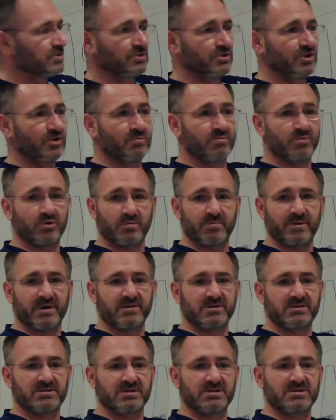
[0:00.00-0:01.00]
to know more about
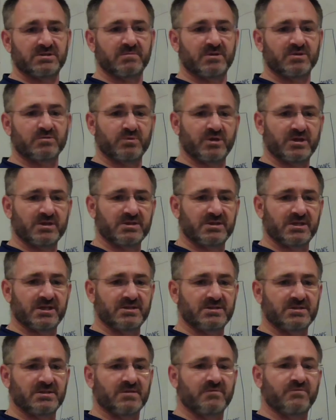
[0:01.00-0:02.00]
the system, as we are
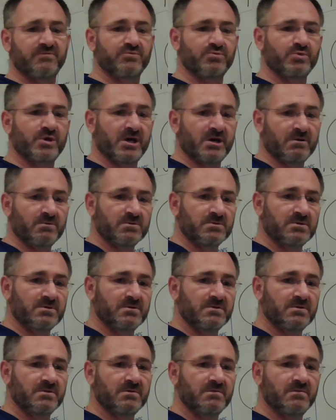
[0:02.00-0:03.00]
testing throughout,
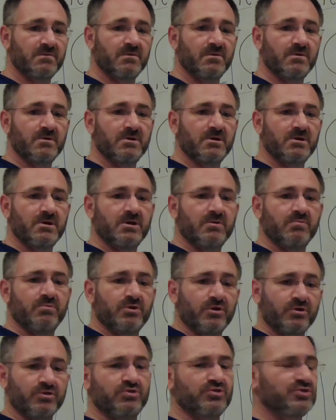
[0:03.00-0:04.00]
we're
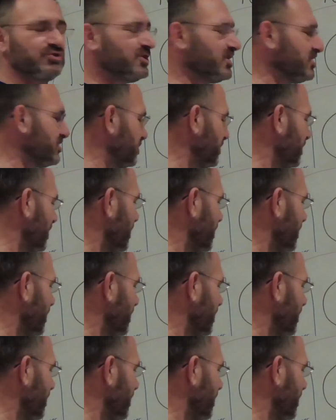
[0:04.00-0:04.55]
not just testing